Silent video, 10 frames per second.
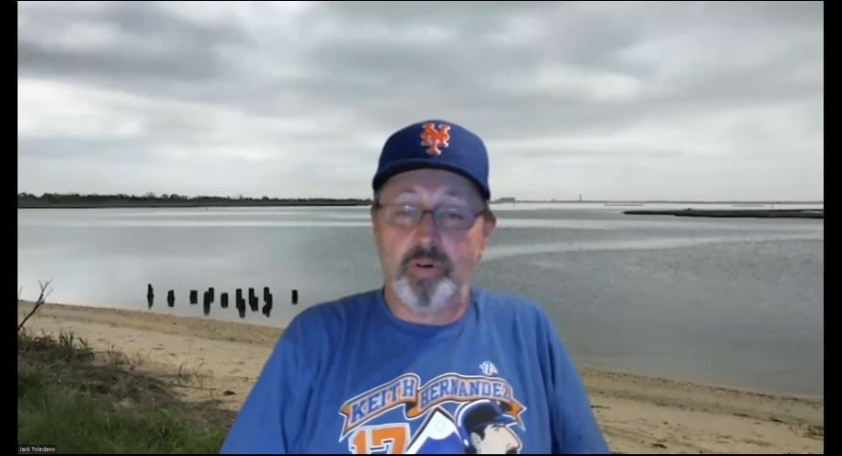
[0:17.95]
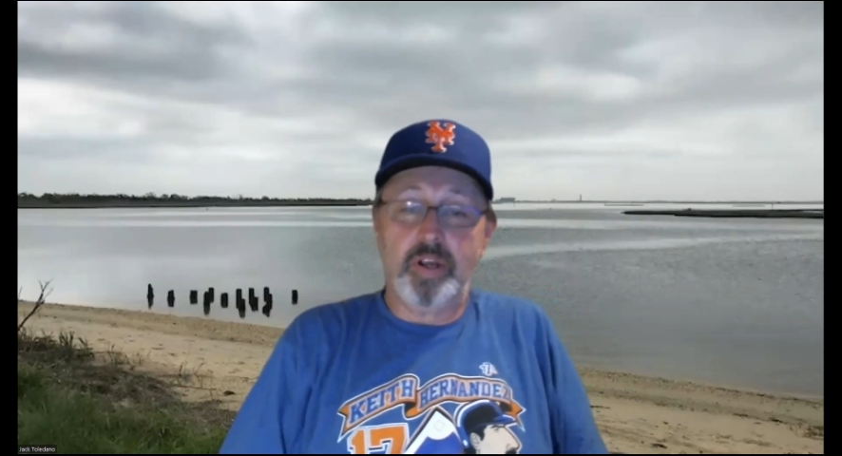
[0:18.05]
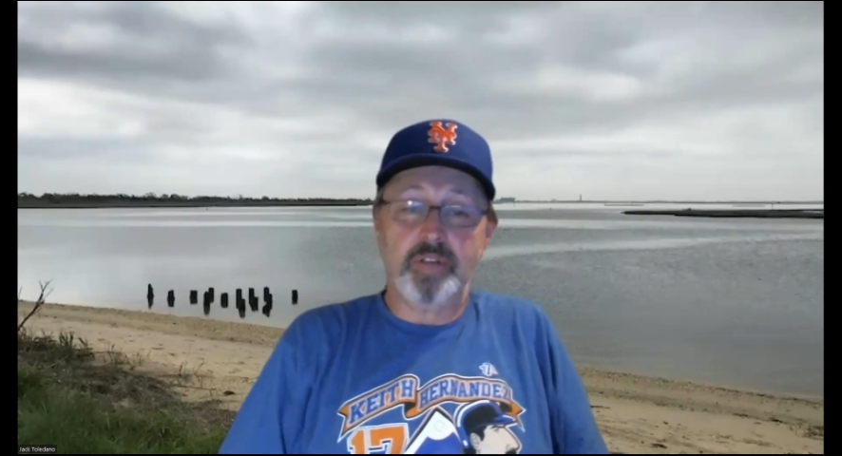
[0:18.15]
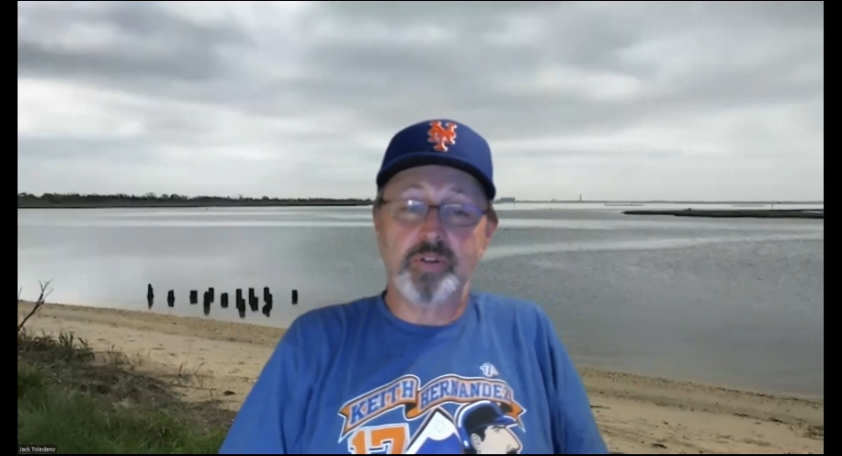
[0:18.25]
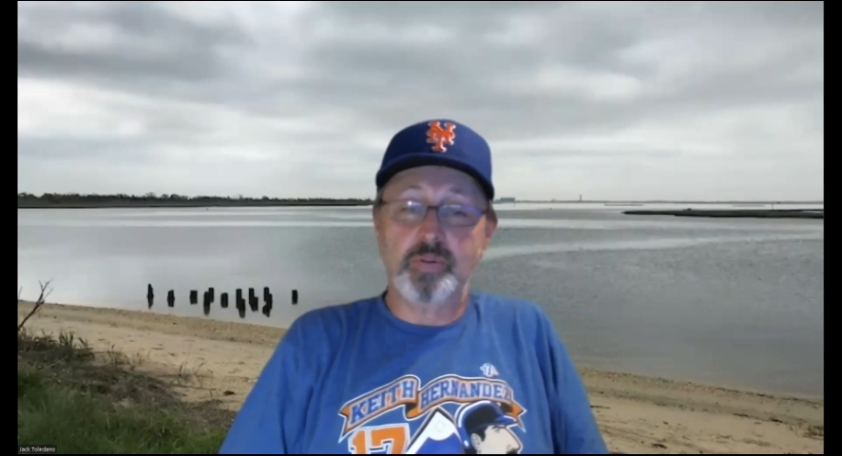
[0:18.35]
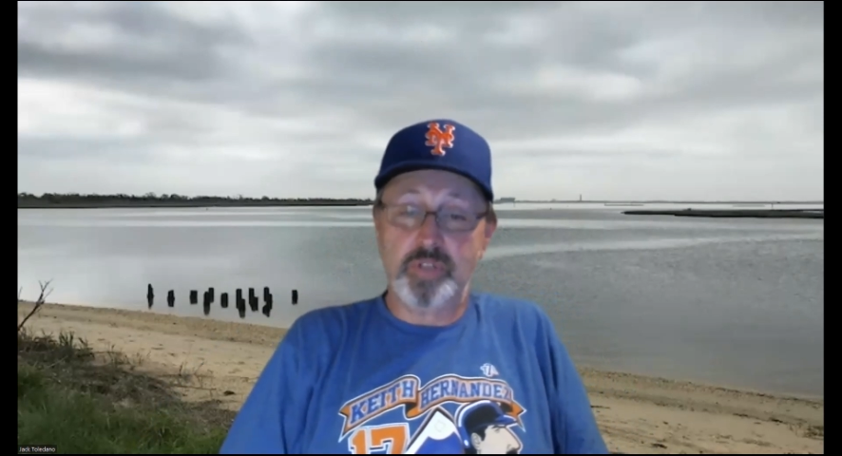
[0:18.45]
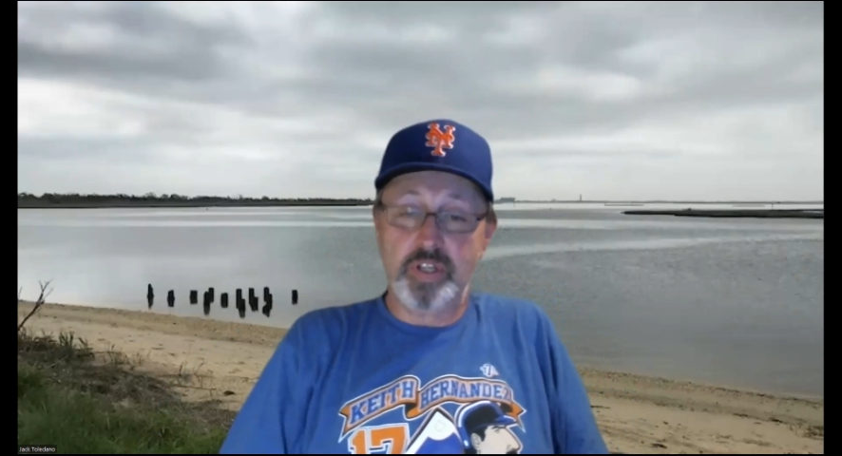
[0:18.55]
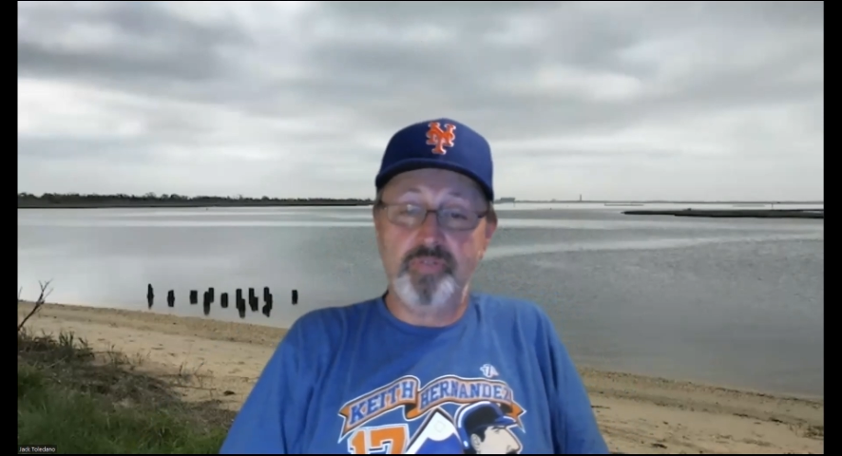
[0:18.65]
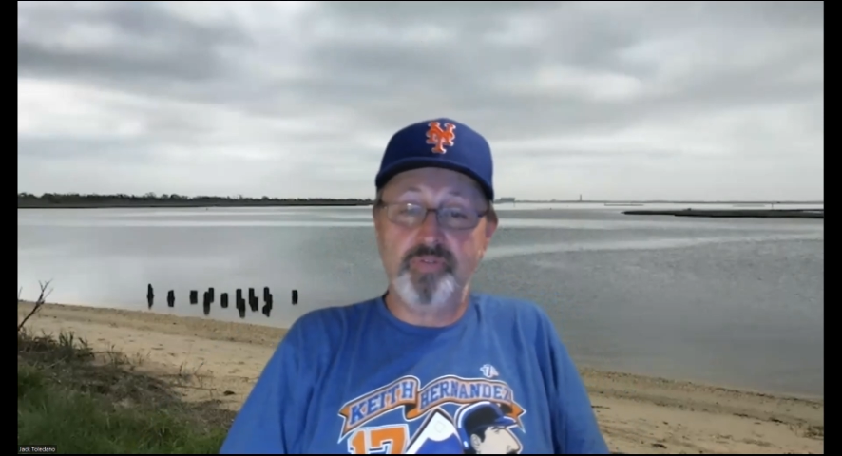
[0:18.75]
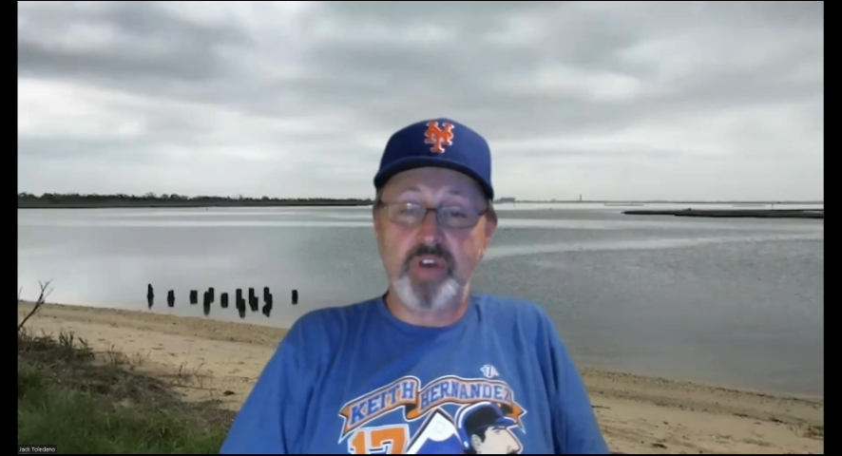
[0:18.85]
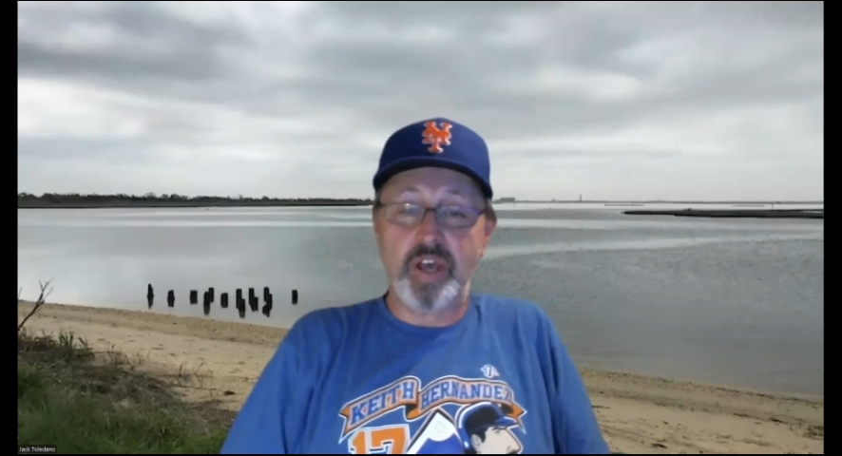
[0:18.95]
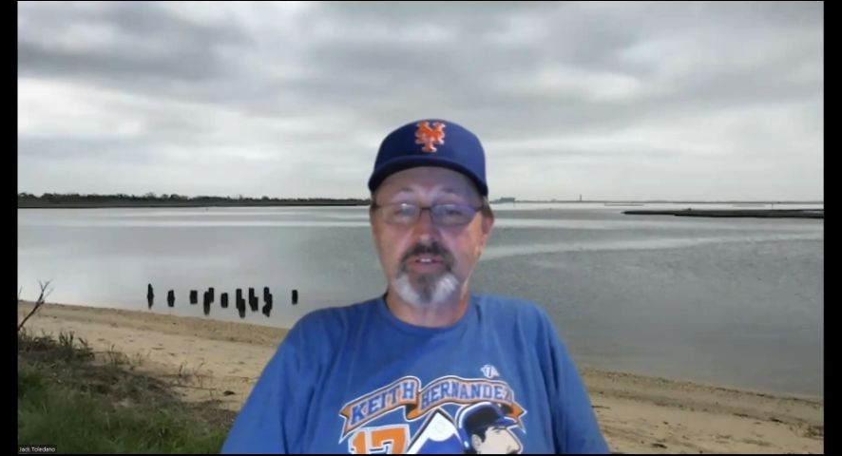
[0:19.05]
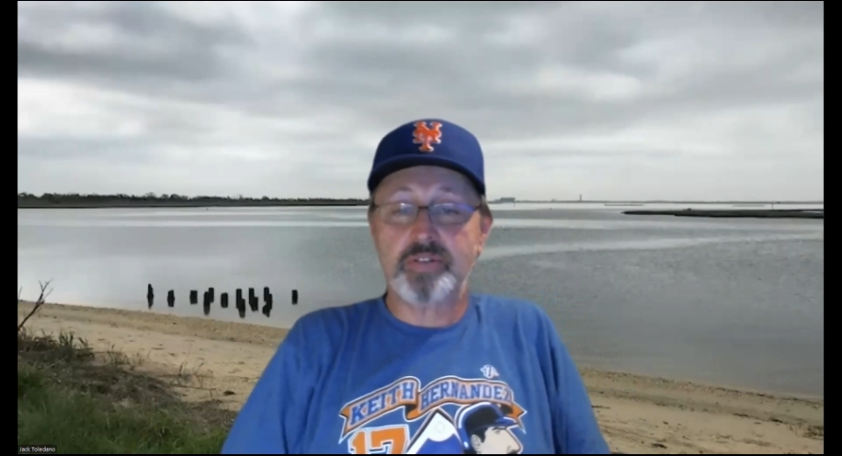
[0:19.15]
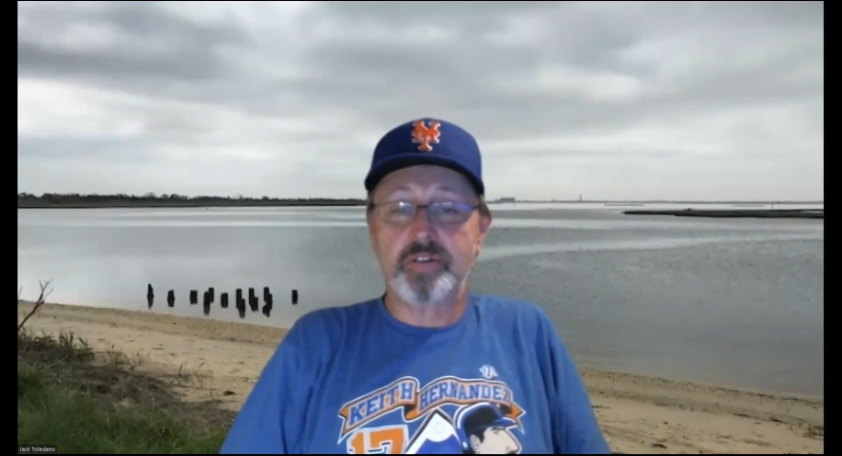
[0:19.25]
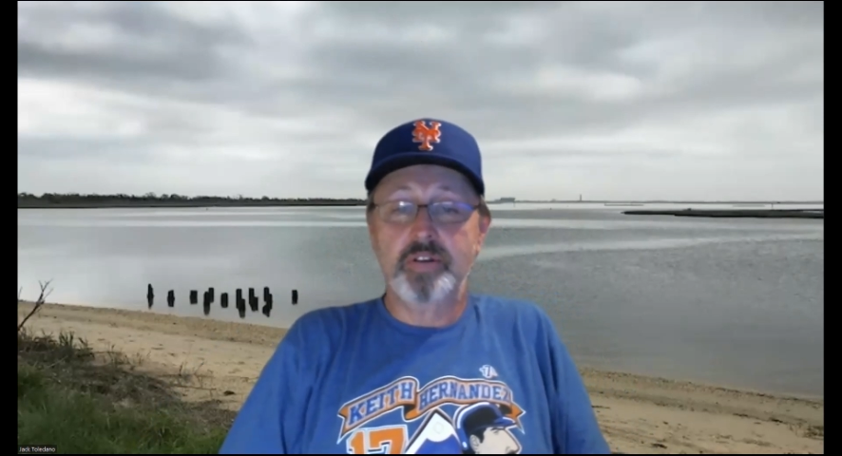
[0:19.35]
or SOT
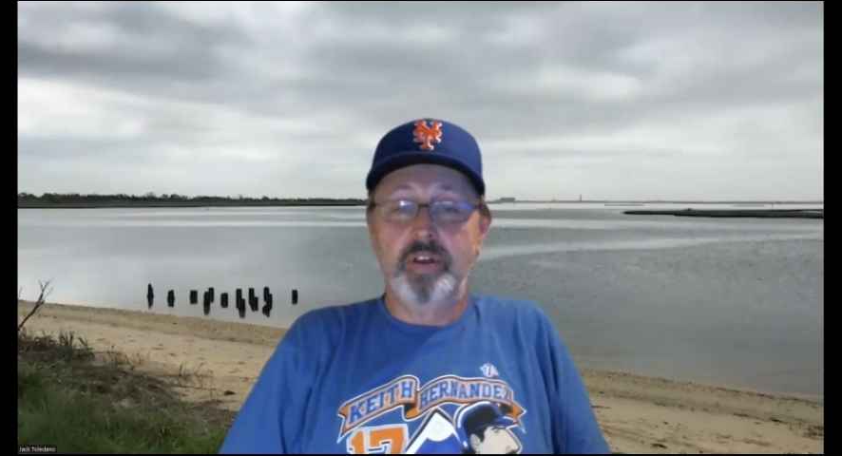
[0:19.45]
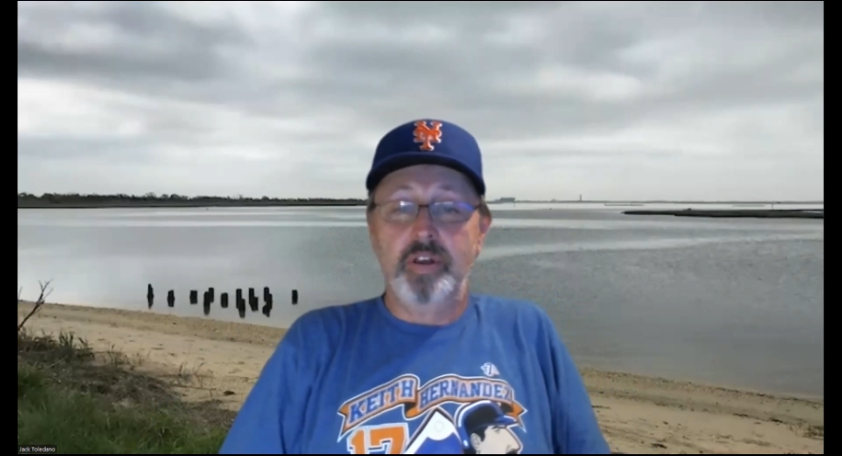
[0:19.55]
Fest,